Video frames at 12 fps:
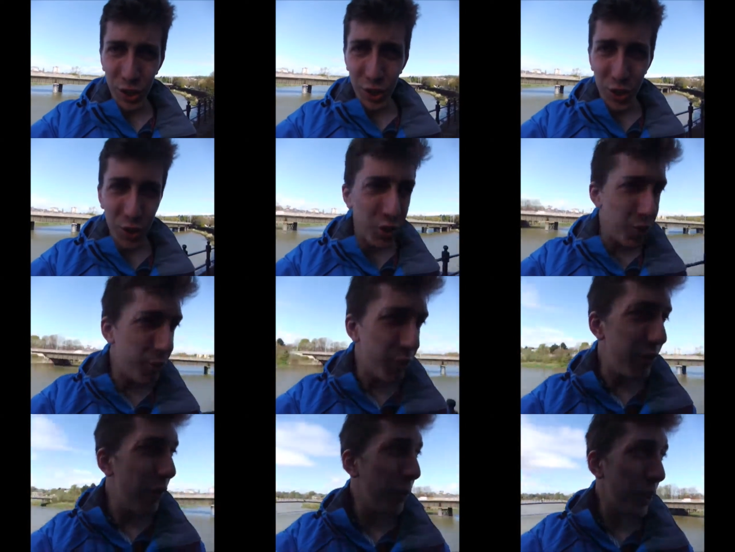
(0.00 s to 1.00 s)
do to
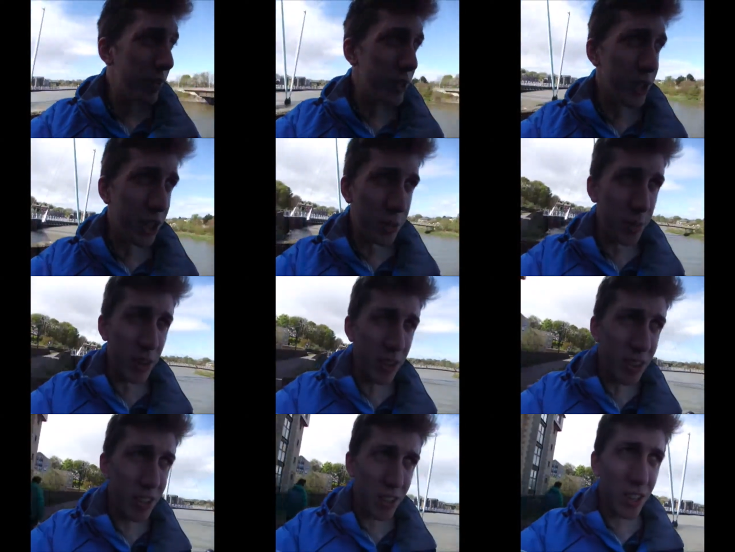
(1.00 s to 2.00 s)
improve on what I've just
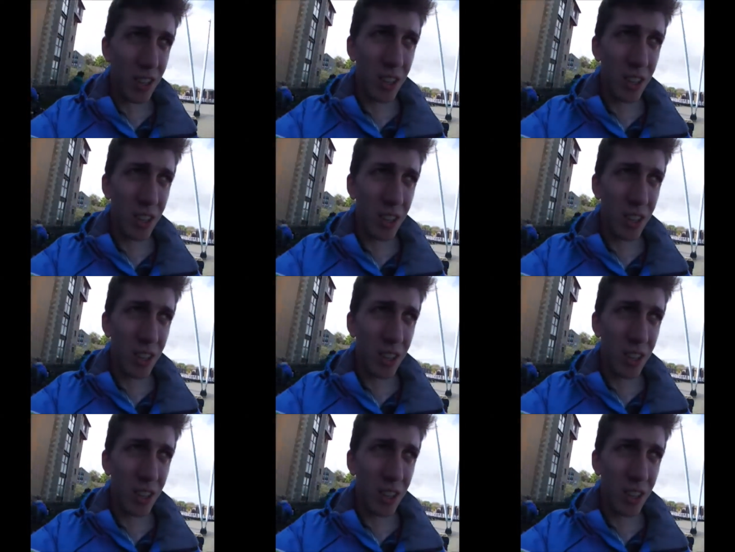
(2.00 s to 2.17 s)
experienced.